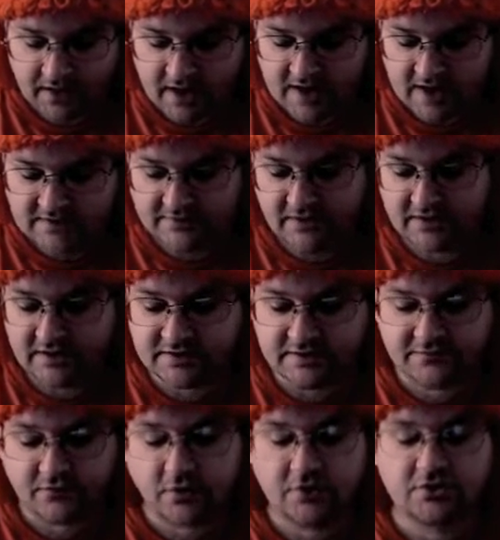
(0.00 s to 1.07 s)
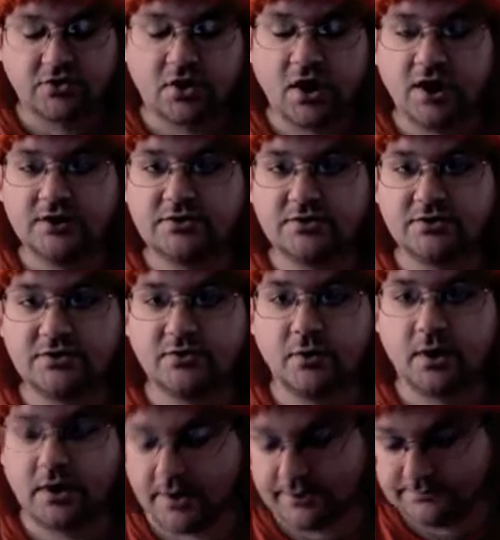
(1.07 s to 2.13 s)
As the Fantastic Four are trying
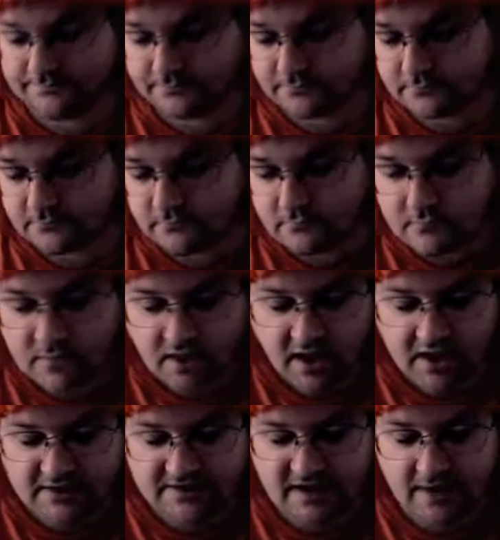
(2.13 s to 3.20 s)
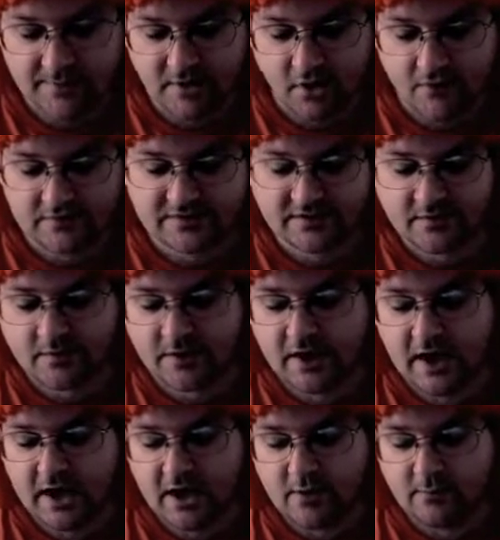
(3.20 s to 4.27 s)
to examine it, all of a sudden
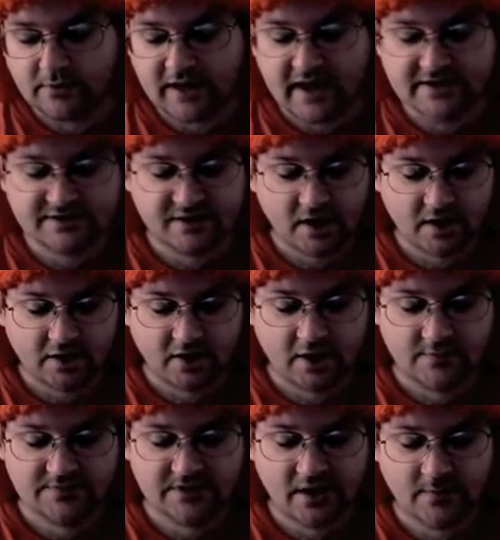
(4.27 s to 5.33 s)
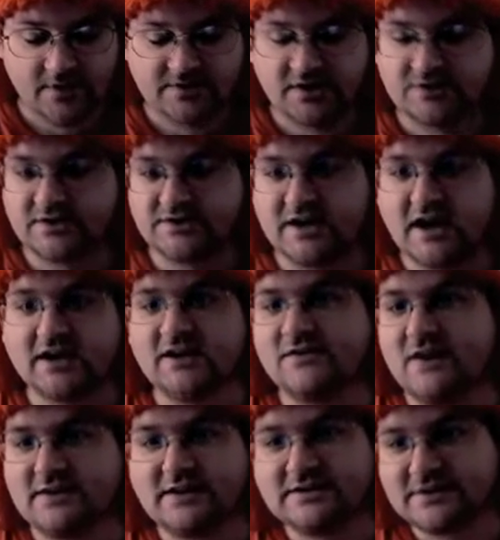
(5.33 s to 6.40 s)
Blastaar comes up and starts attacking the
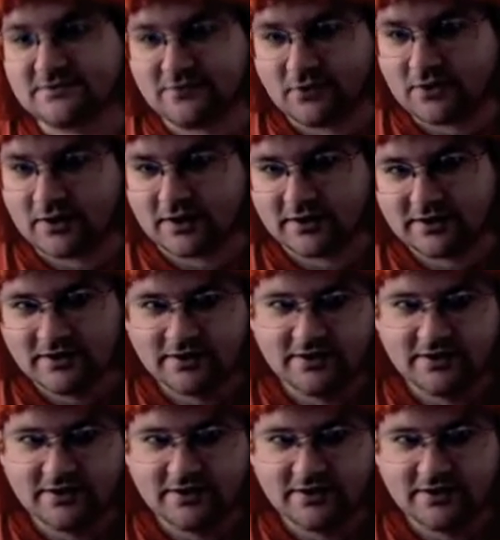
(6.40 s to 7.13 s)
Fantastic Four.